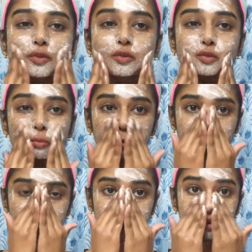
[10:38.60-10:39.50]
Use both
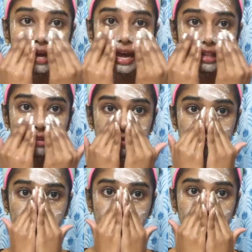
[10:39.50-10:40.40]
of your
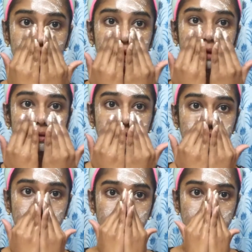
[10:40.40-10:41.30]
hands
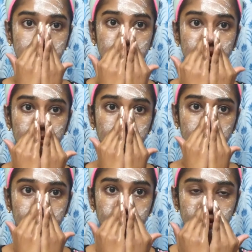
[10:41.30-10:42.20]
to scrub
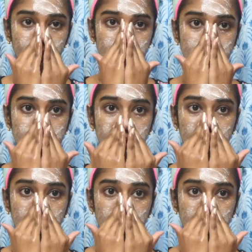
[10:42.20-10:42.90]
your face.